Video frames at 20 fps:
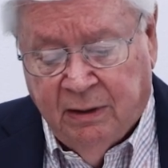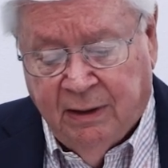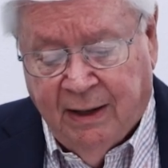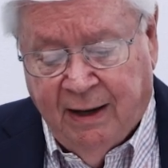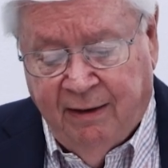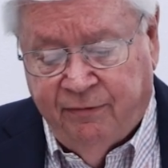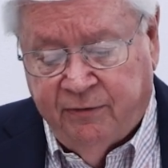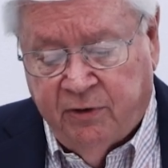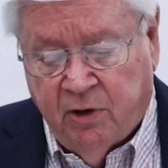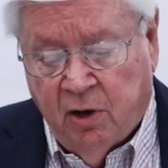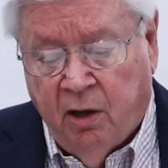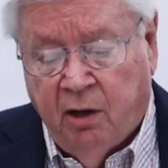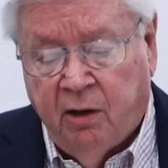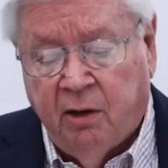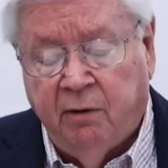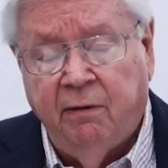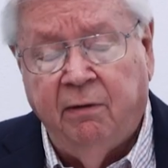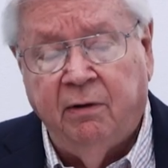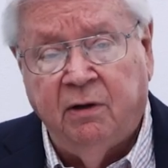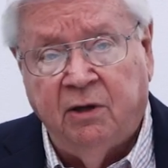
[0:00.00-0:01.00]
Leif
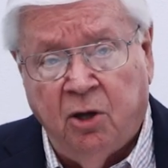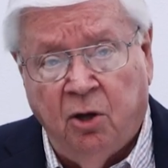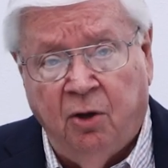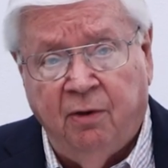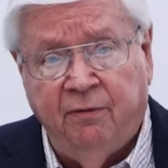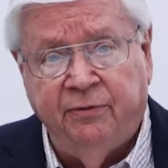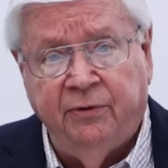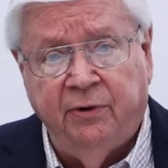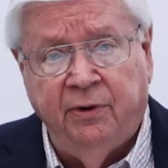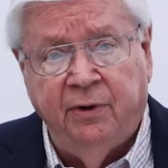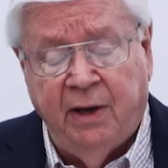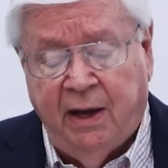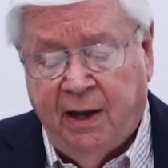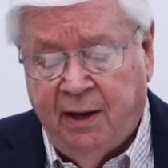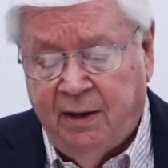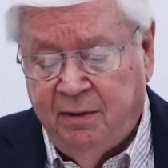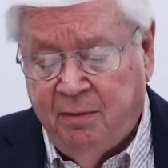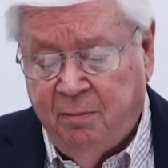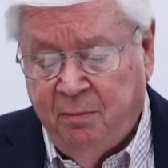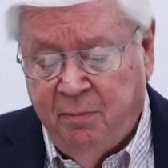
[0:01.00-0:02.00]
Culver,
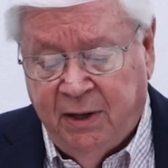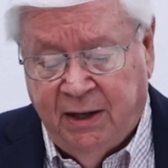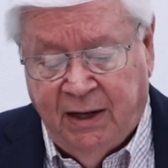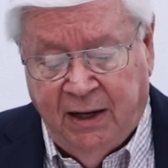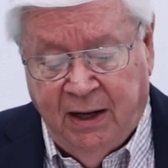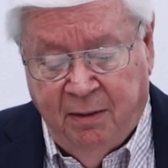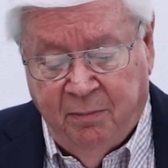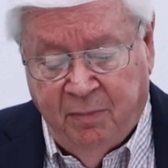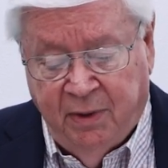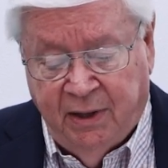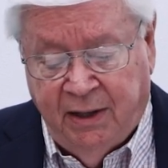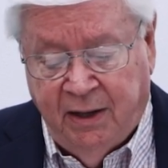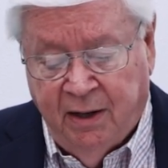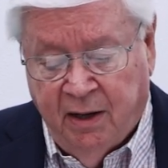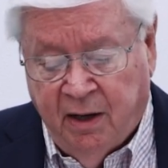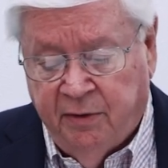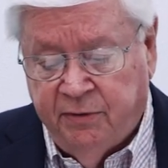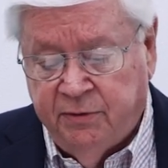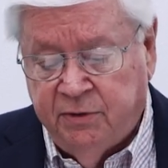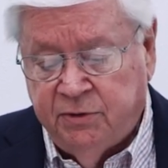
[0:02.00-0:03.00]
and many, many
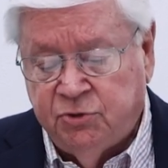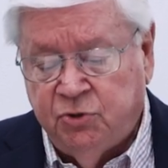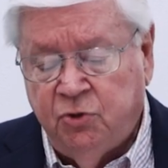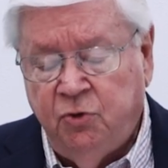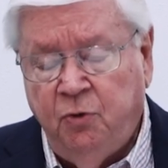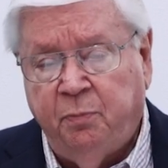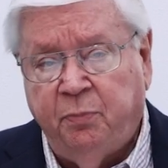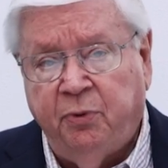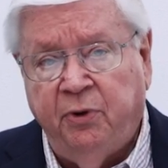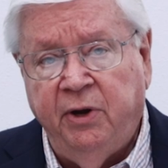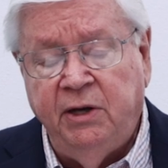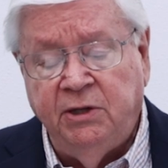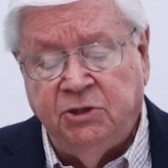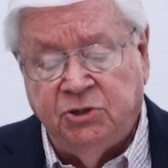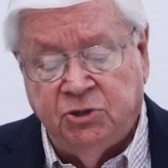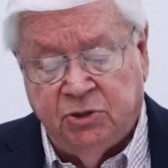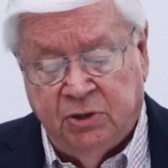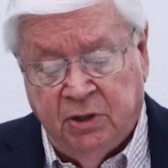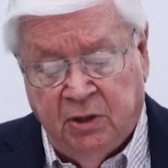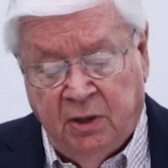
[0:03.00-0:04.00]
others who
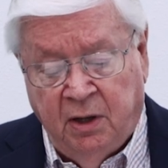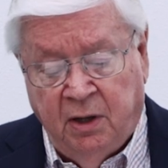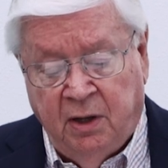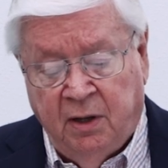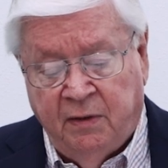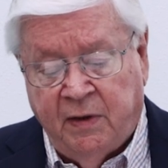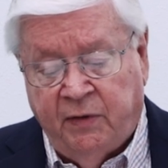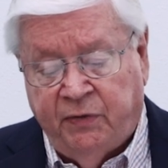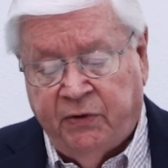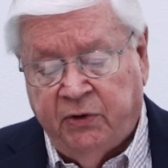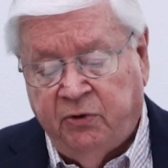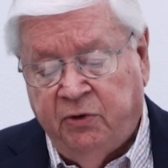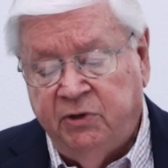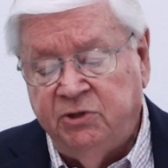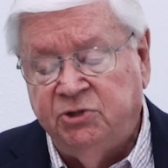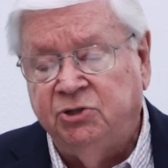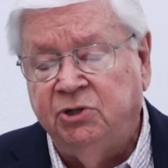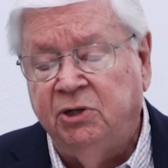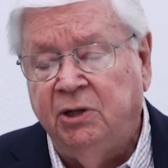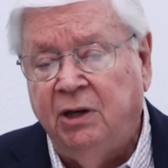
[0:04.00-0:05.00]
preached that the
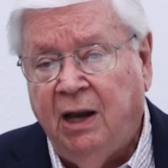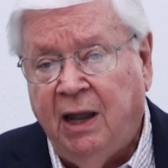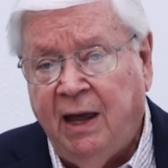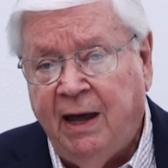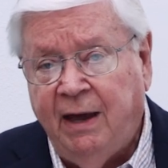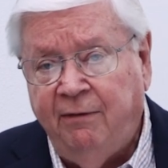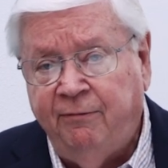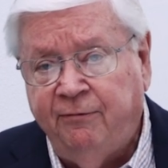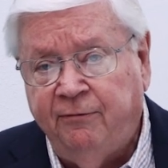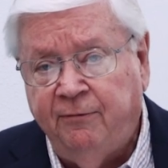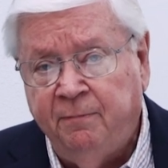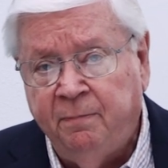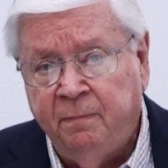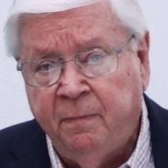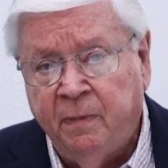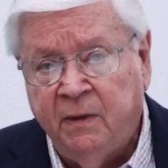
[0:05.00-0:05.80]
Christian life